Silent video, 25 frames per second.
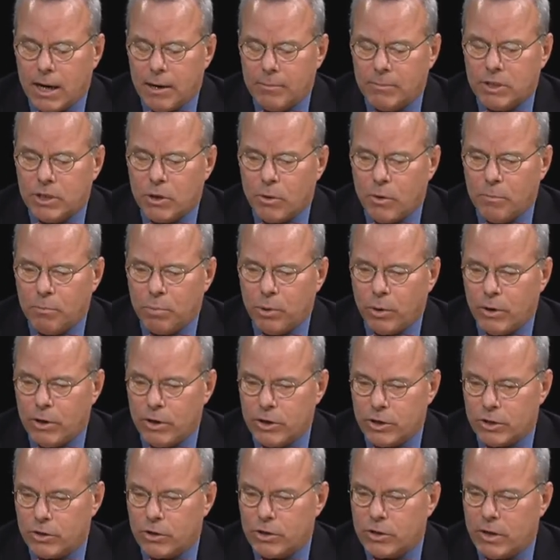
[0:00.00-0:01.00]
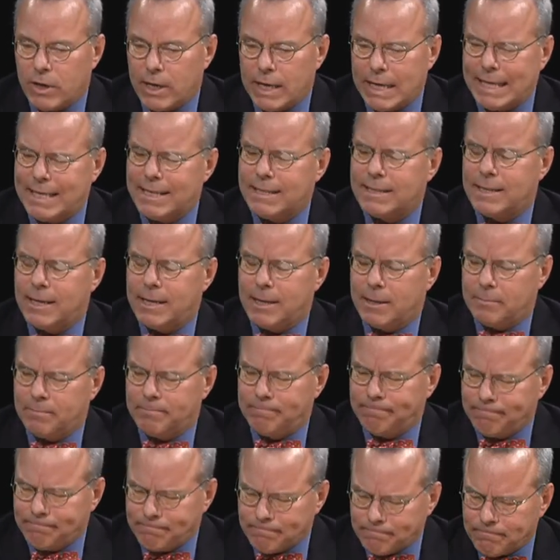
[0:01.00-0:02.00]
So employers are starting to say,
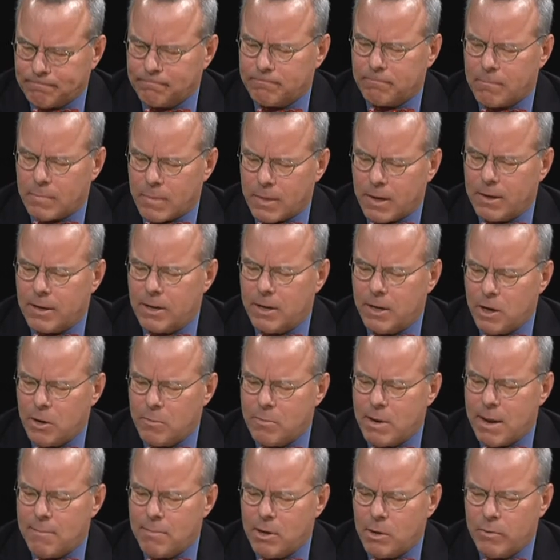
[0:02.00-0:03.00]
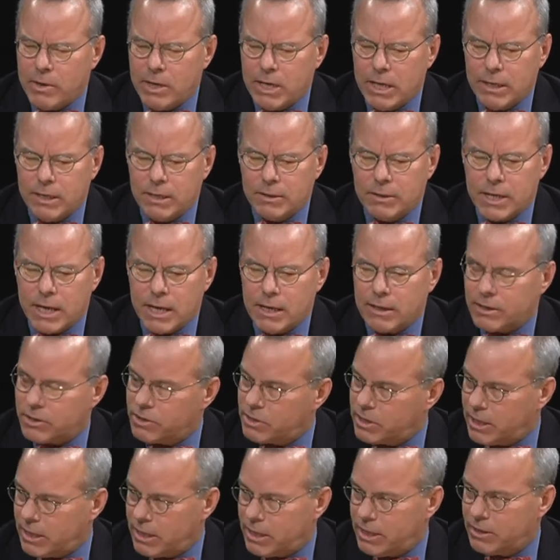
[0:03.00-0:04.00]
maybe we need to take the
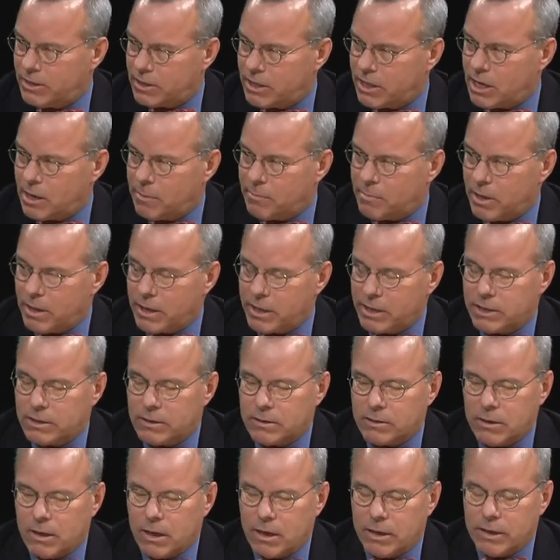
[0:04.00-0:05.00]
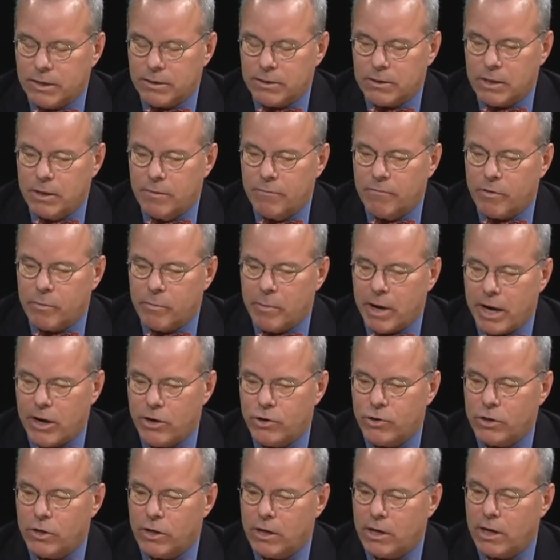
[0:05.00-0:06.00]
CDC up on its
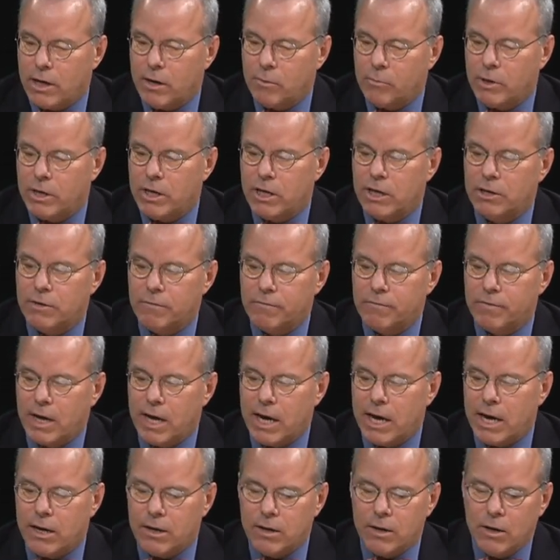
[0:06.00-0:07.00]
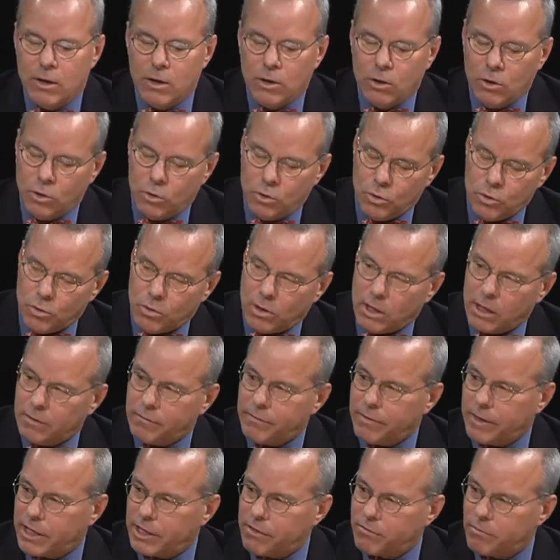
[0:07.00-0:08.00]
information, and we need to find who
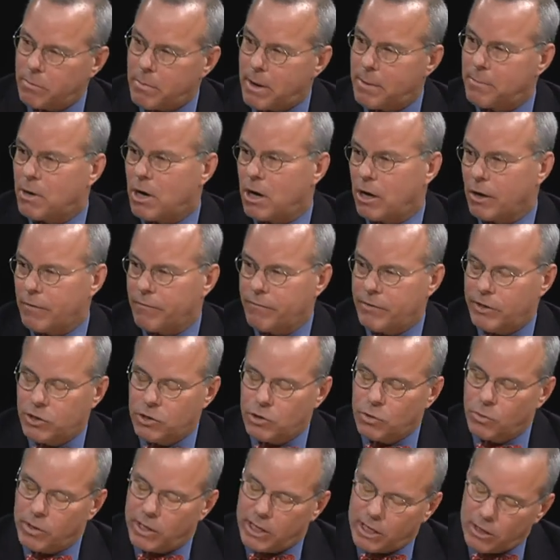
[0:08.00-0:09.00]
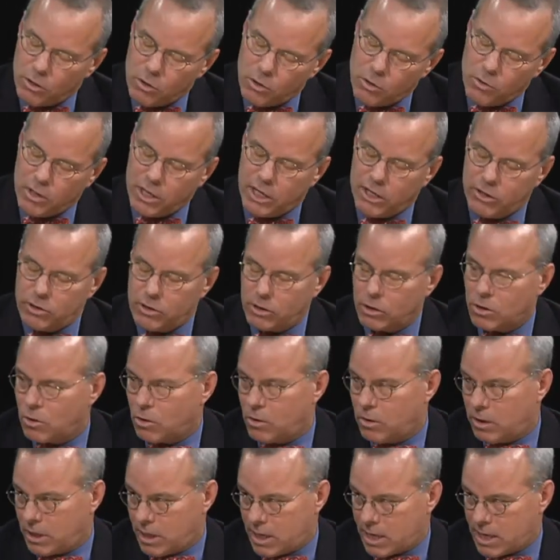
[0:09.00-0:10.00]
qualifies for mammography screening, who needs the
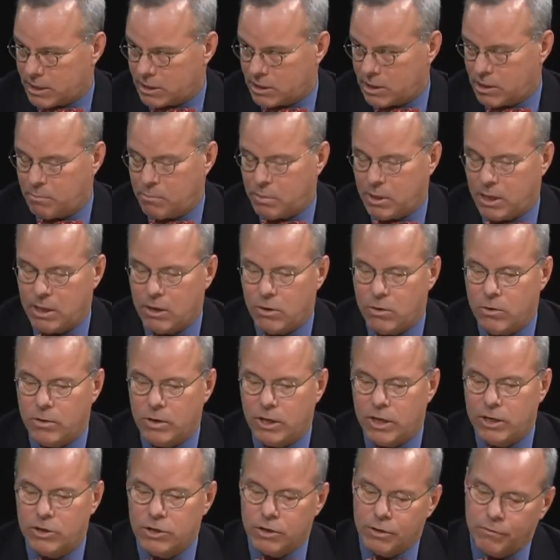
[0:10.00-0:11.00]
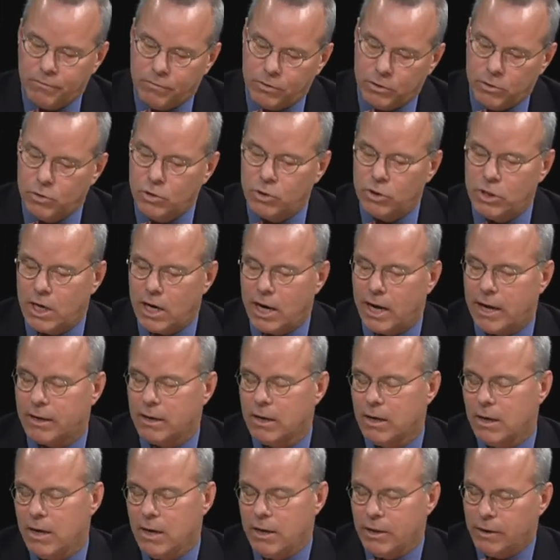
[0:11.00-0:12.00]
colonoscopy, who needs the flu shot,
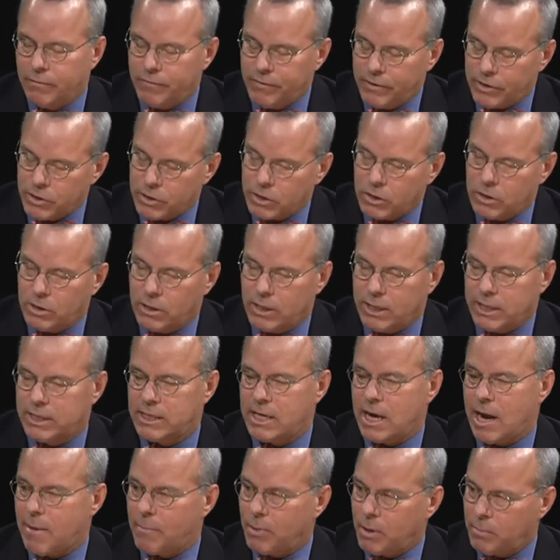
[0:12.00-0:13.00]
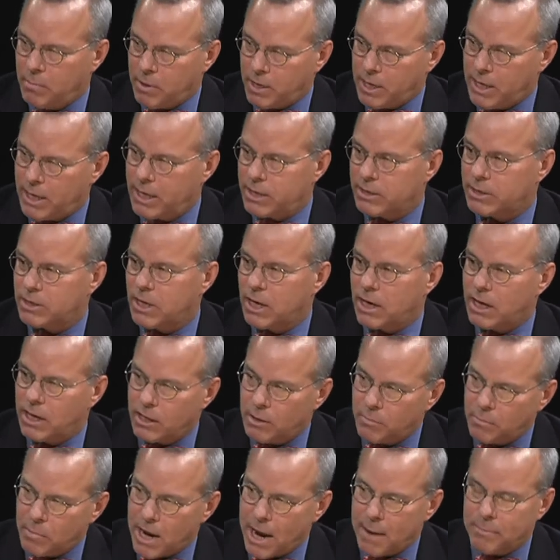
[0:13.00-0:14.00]
the physical exam, the PSA,
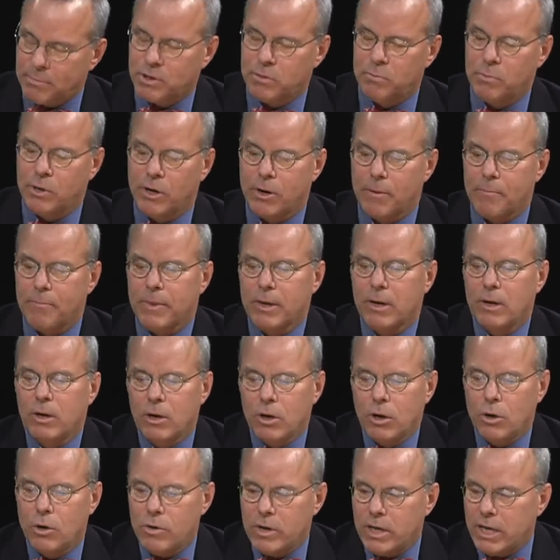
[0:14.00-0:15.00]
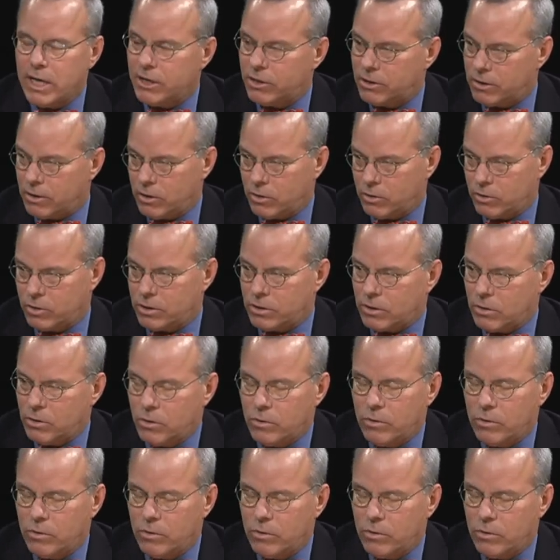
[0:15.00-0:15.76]
the pap smear, who needs those